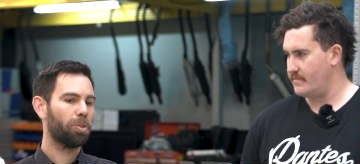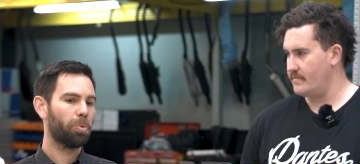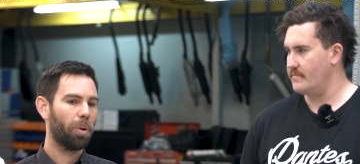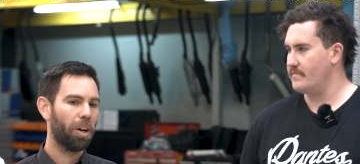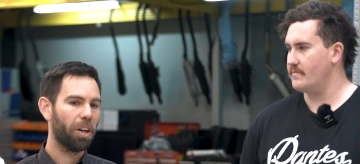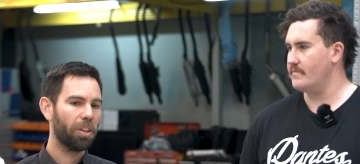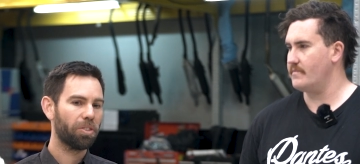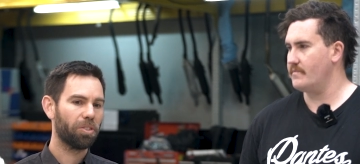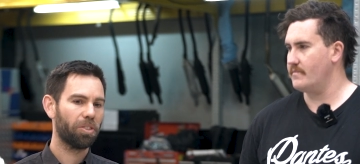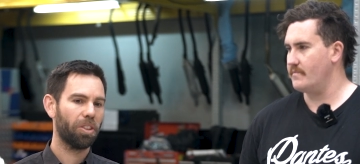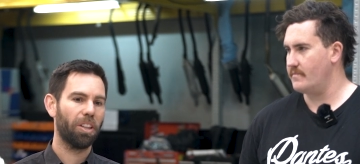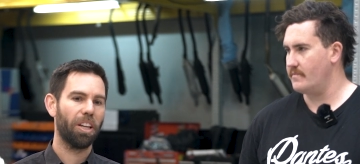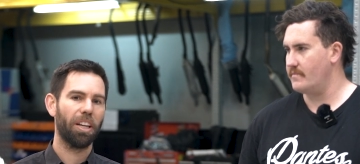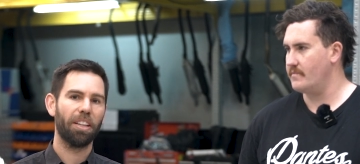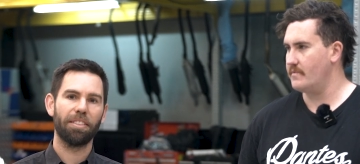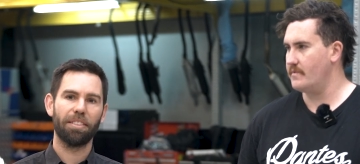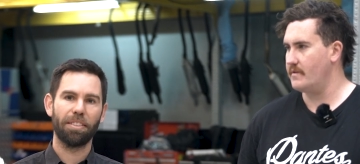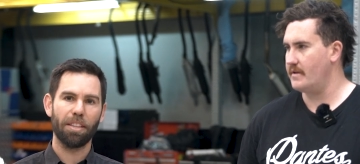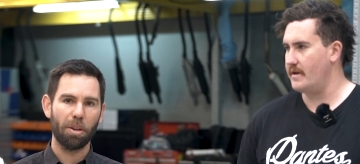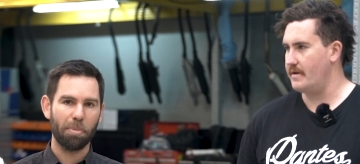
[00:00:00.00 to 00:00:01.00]
Speaker 1: as well. So
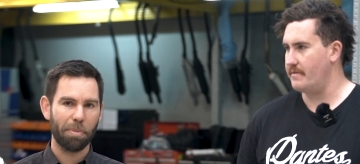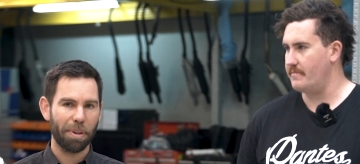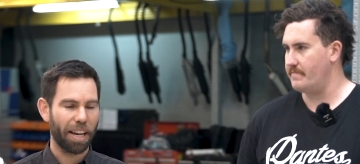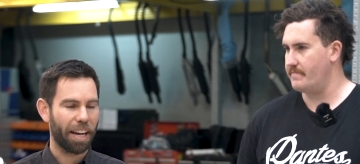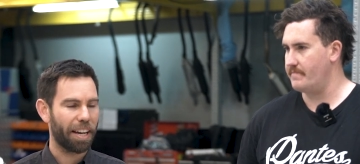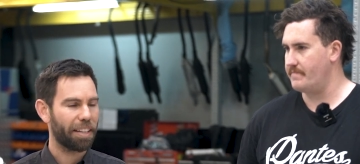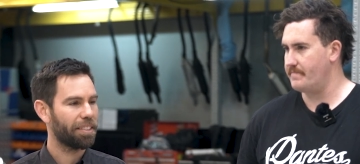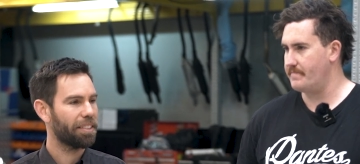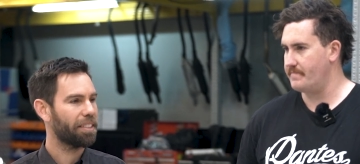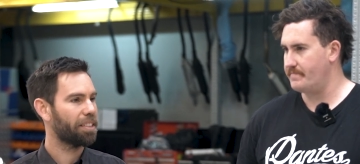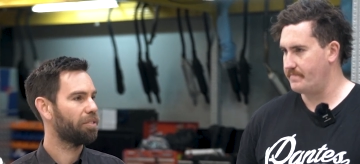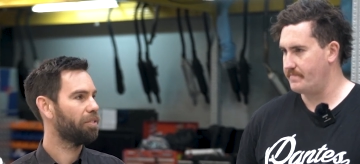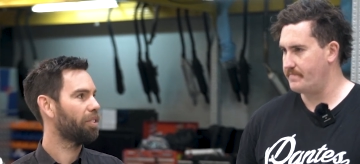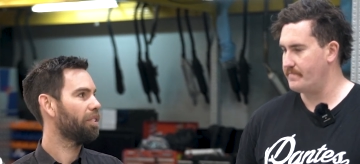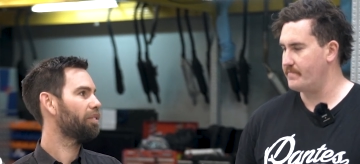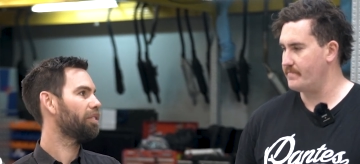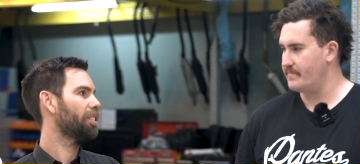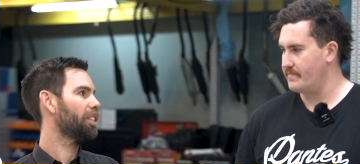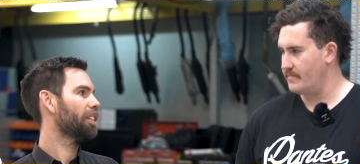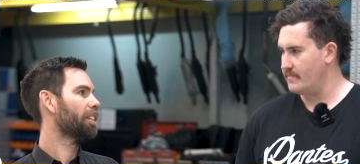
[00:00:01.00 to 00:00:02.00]
like CBR
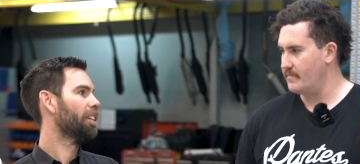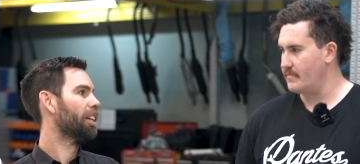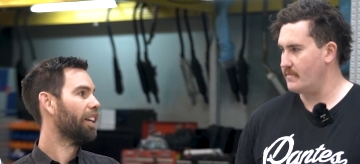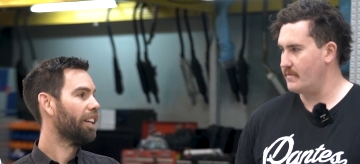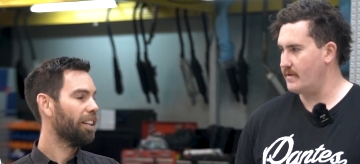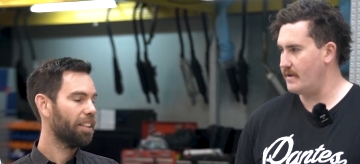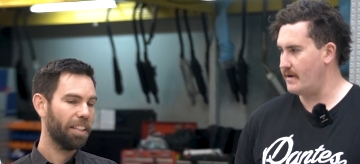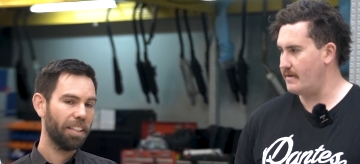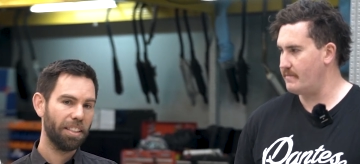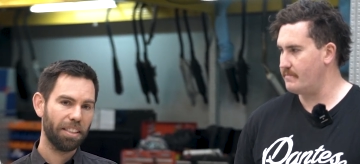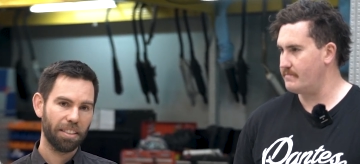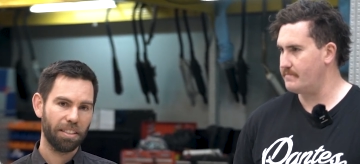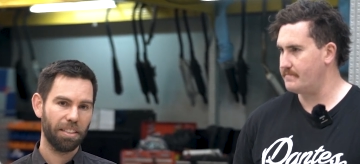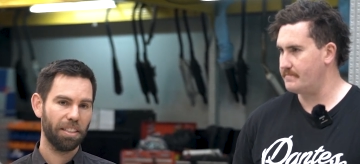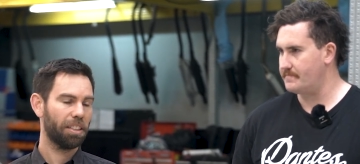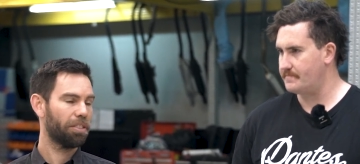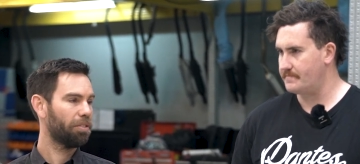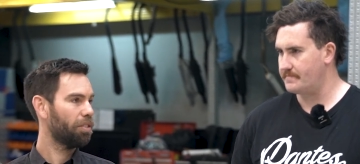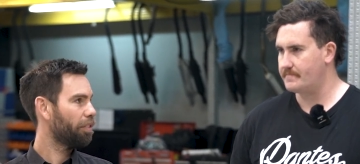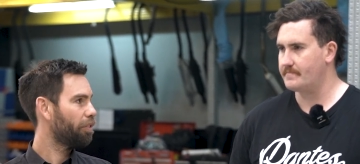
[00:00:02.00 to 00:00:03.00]
650, Ninja
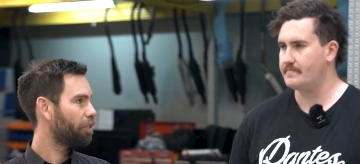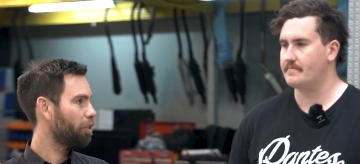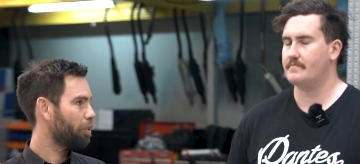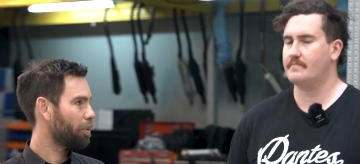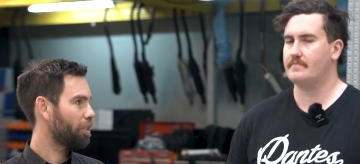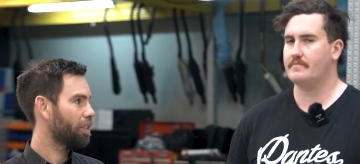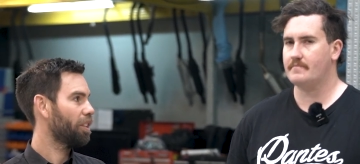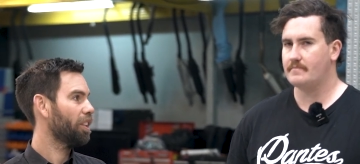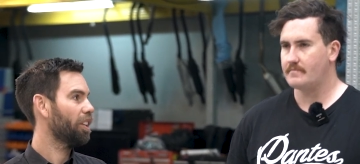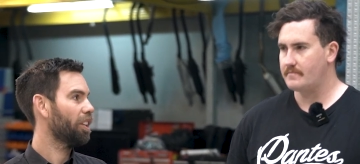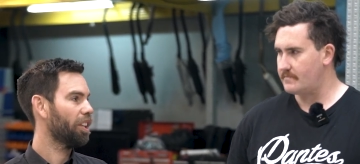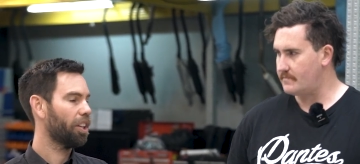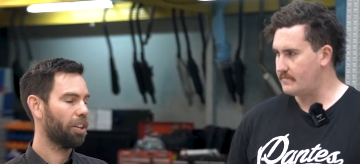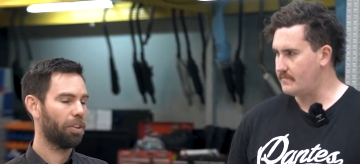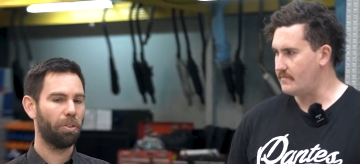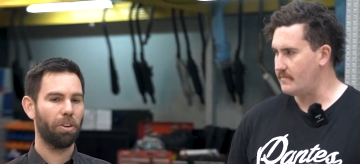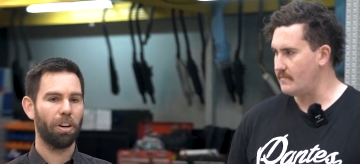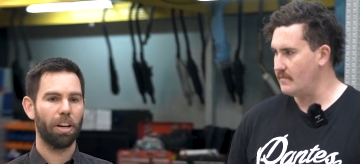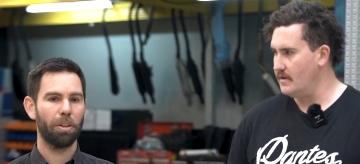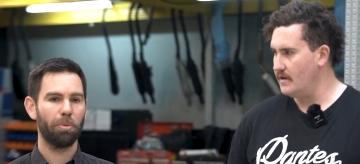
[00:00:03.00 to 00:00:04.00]
650, which I think you're
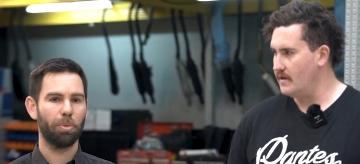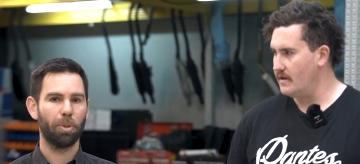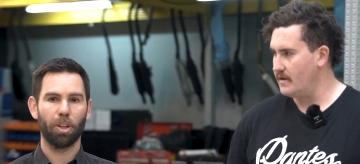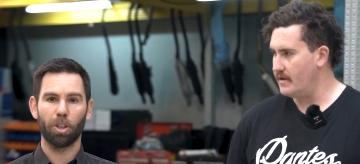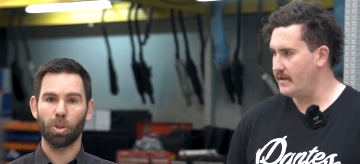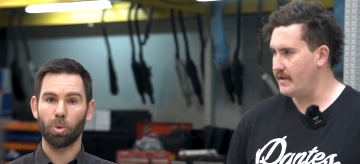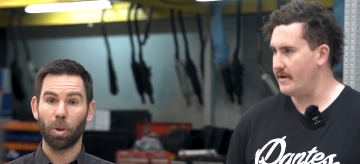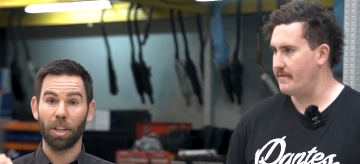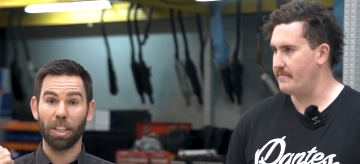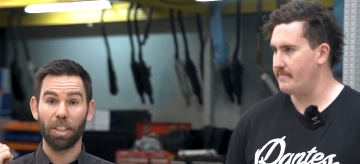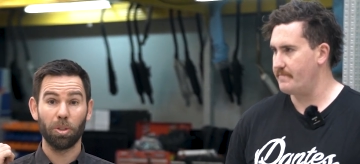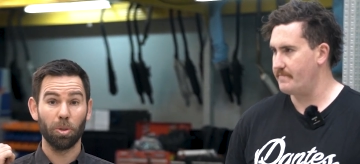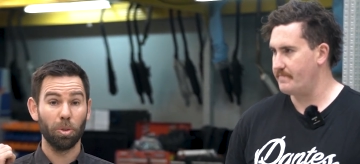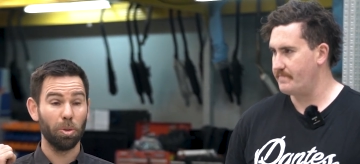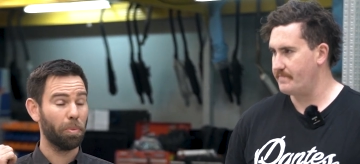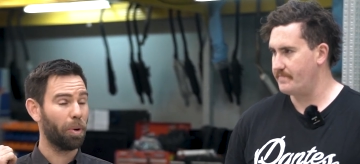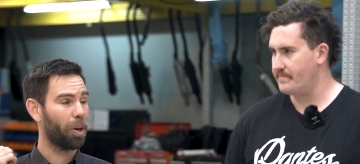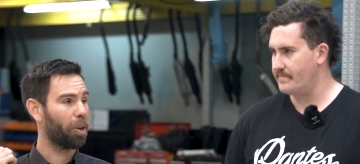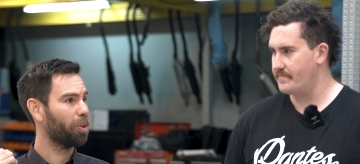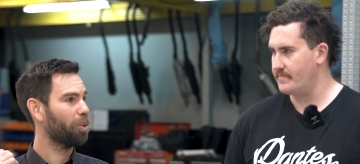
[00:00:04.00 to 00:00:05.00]
gonna ride. We've got a
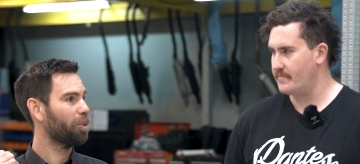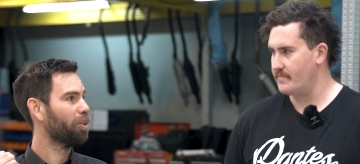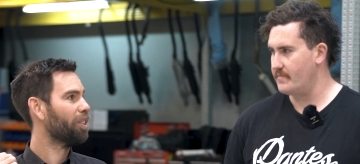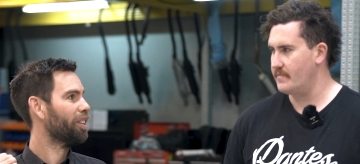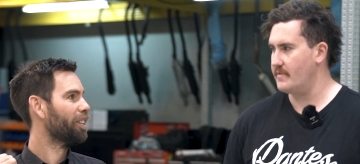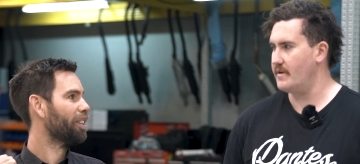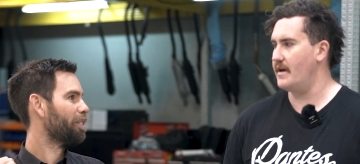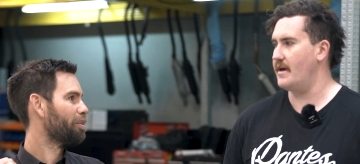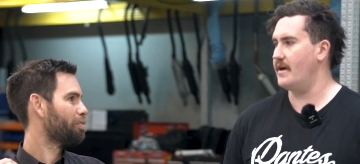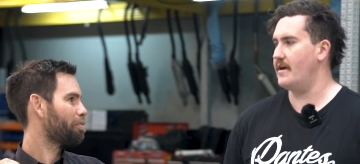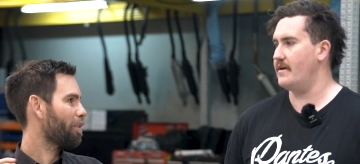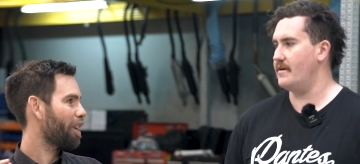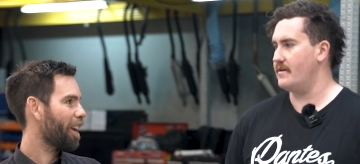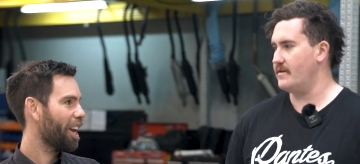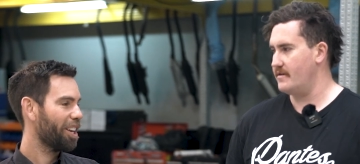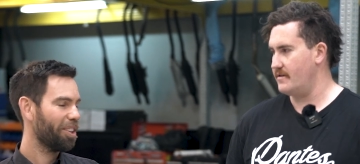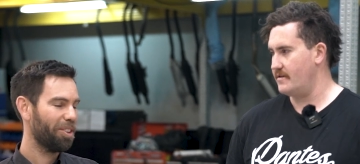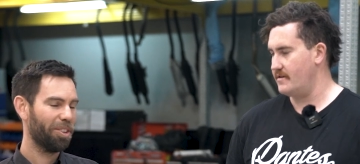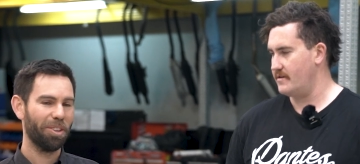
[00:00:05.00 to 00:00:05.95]
22 model, brand